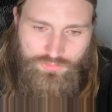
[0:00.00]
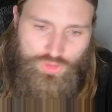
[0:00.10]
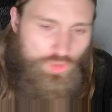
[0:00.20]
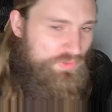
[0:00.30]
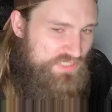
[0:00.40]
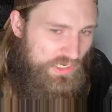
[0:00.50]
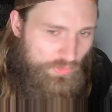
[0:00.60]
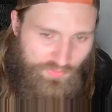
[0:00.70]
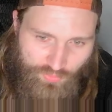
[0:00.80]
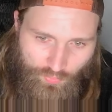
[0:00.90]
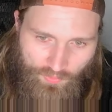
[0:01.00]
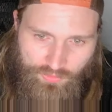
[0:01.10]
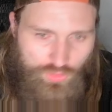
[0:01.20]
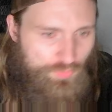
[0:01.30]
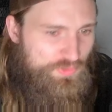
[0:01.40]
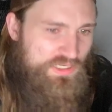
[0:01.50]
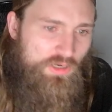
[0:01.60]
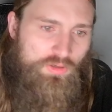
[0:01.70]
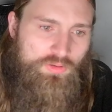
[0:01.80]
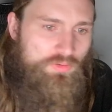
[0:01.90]
Could retire with a win, could
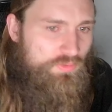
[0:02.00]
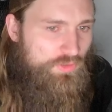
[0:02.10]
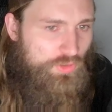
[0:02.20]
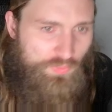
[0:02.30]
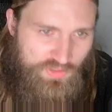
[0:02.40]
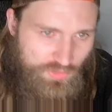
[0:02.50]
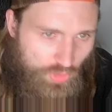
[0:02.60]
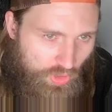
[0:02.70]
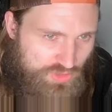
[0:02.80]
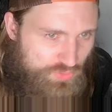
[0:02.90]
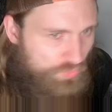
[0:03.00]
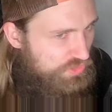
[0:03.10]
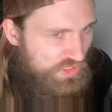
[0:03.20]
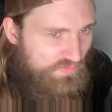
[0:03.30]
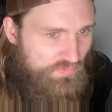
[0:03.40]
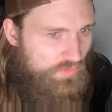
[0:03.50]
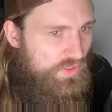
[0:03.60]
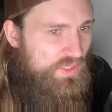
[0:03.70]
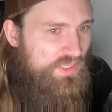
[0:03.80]
retire, you know, with a loss, whichever.